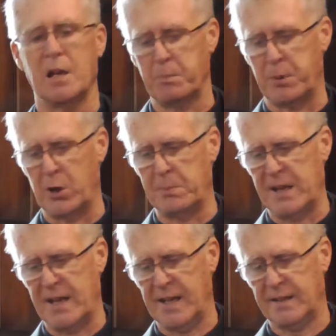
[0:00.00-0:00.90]
It
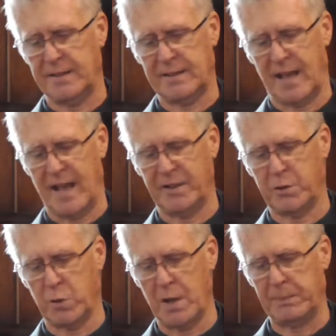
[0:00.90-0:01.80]
permeates and
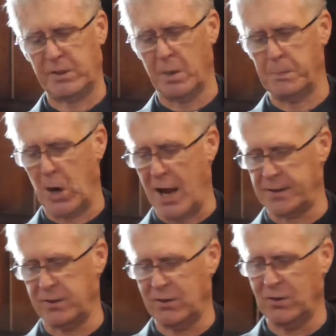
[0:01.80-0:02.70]
corrupts our
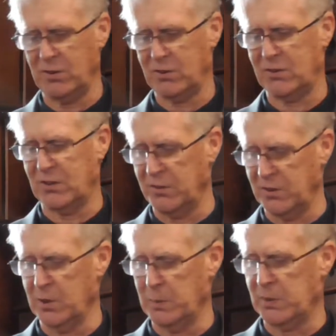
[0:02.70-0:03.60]
practices,
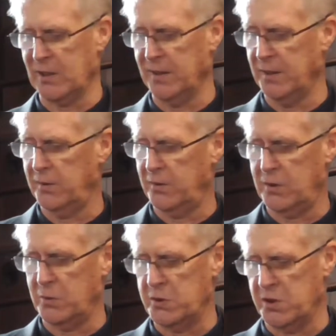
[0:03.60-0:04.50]
systems, and
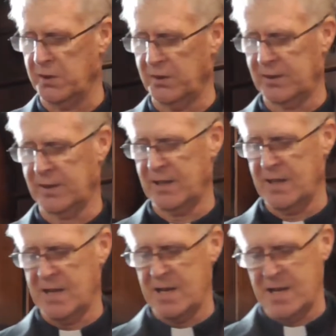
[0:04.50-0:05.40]
institutions,
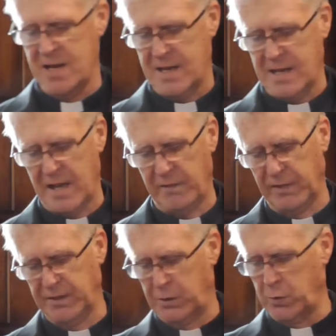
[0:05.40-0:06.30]

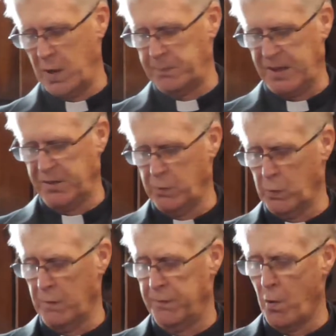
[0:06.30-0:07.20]
even corrupting the
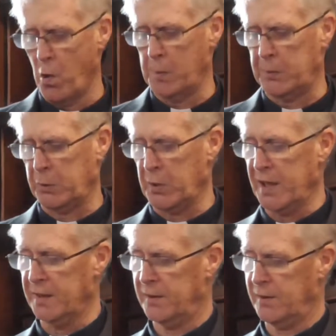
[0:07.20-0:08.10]
reforms
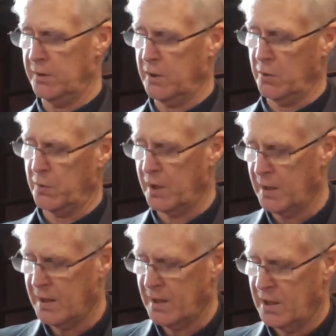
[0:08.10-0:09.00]
we institute
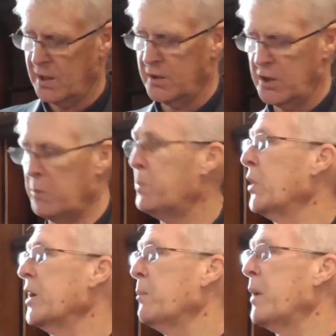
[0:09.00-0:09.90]
to
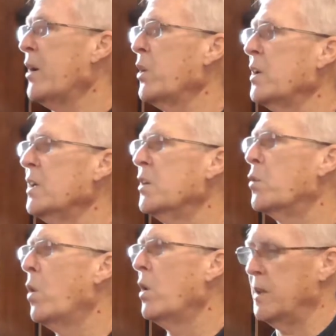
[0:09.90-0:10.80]
bring about
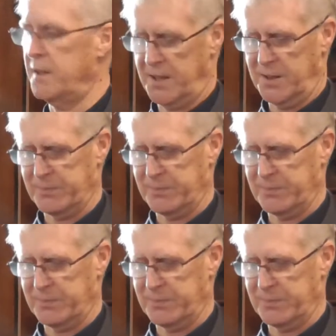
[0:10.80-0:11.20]
equality.